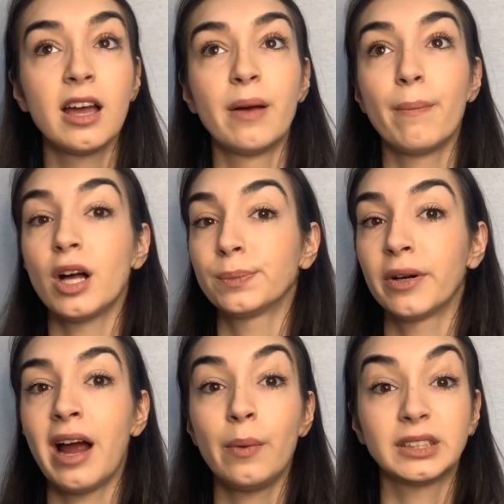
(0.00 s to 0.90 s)
miles per
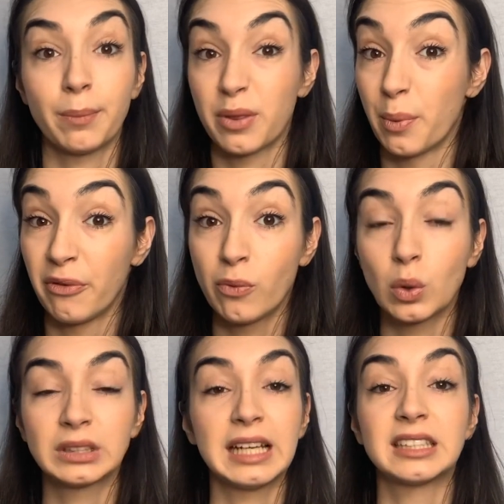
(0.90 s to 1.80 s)
hour, some of them are
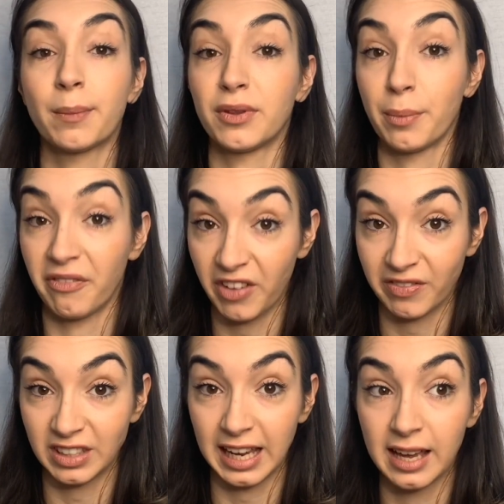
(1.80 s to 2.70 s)
40, some of them are
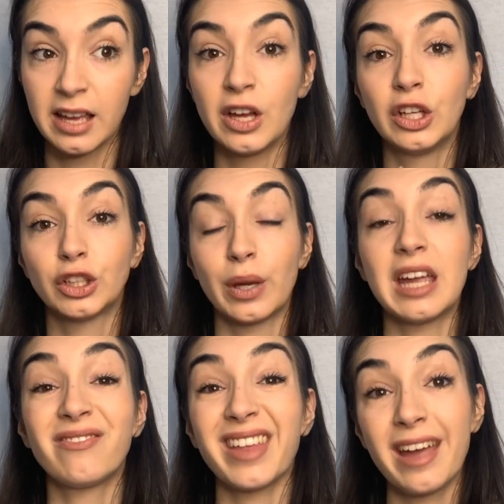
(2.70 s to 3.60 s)
50. So
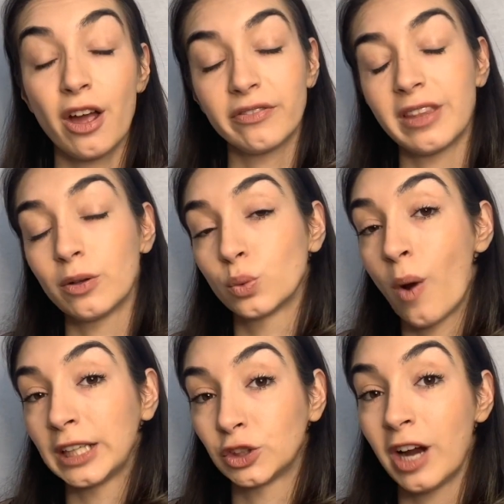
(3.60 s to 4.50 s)
if they have those
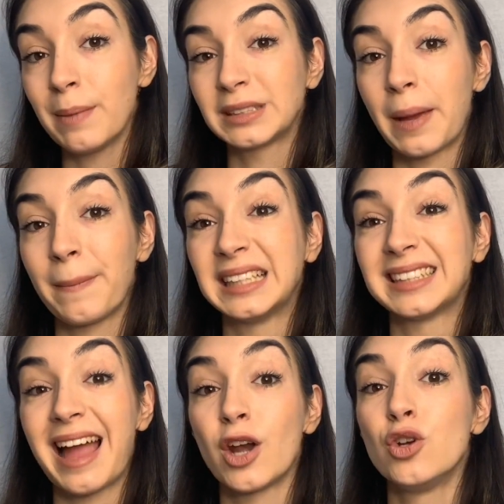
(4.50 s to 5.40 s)
white straps, it means they
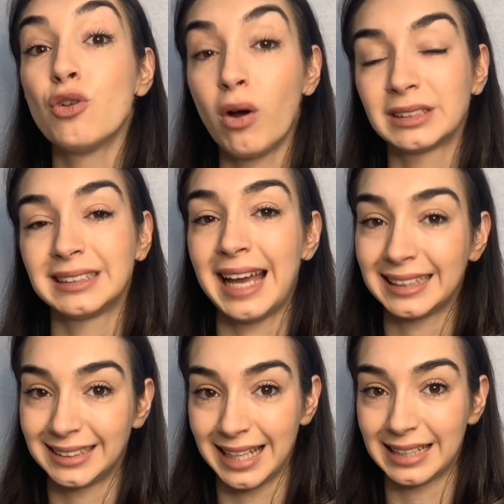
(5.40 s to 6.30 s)
are not
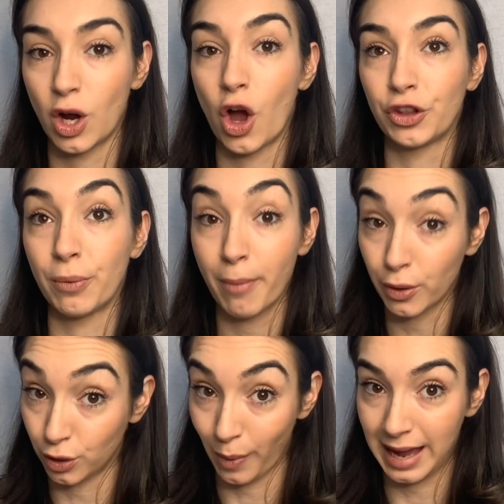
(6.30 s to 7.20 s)
tested on the
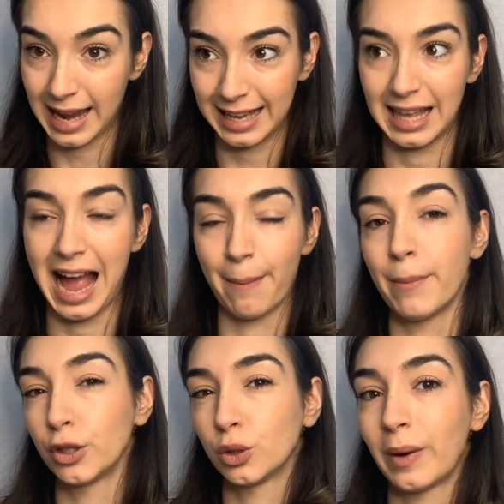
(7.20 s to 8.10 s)
motorway, like at
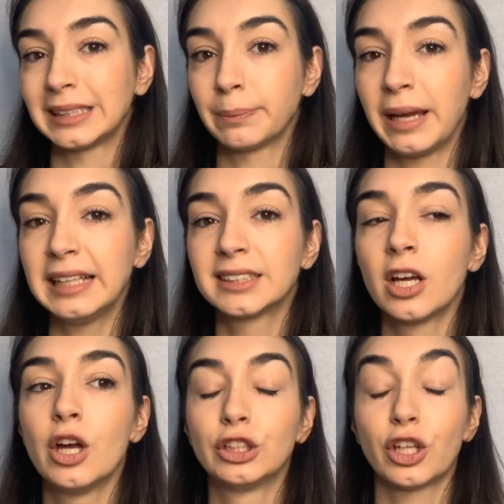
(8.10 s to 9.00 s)
motorway speeds.
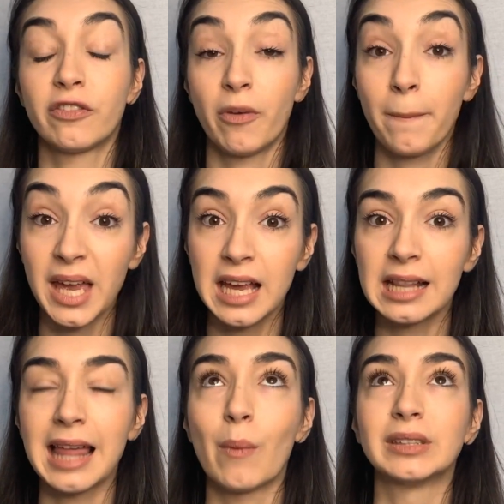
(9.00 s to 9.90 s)
So for me,
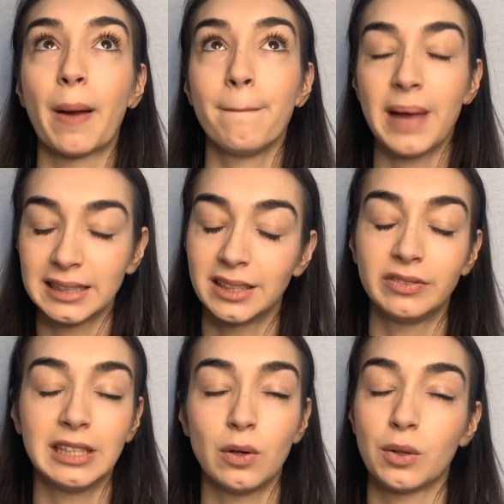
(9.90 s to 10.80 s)
that was a massive
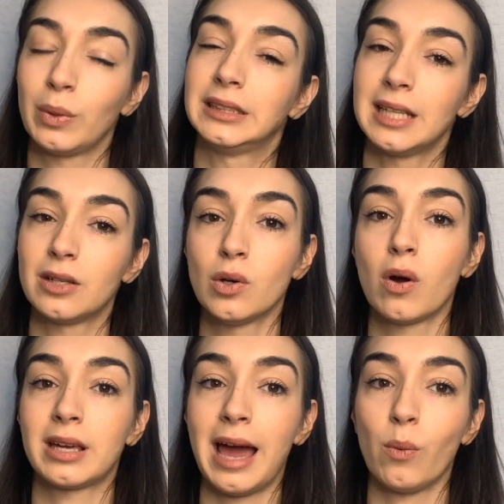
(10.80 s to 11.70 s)
deal that we did not
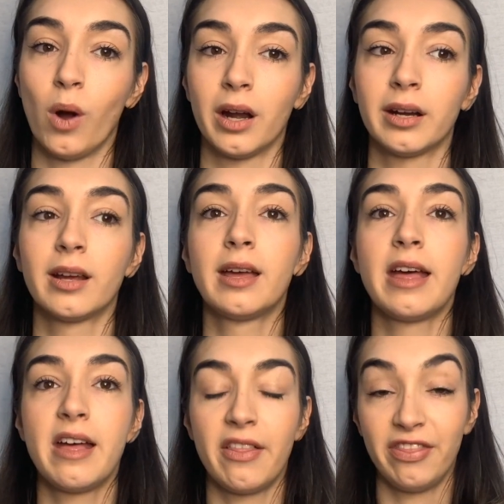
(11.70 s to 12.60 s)
get one
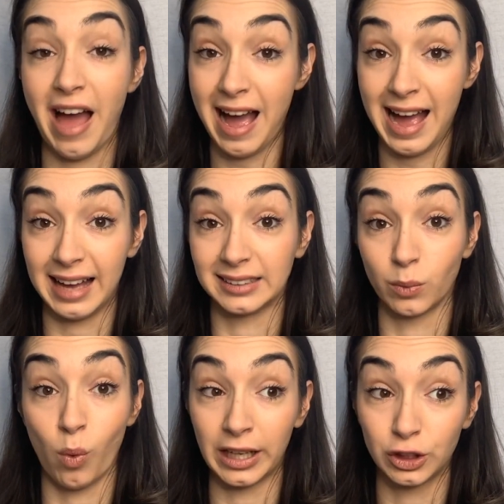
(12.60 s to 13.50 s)
that had
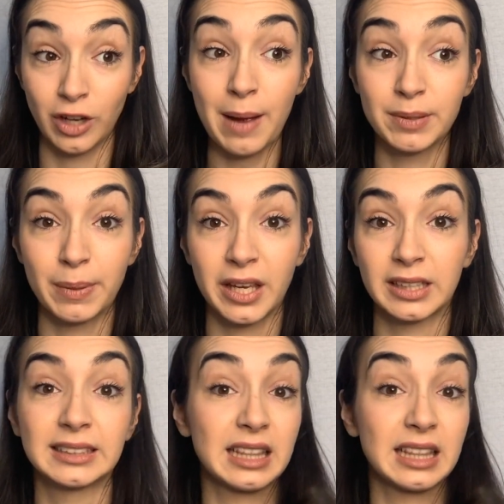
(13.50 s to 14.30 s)
white straps, because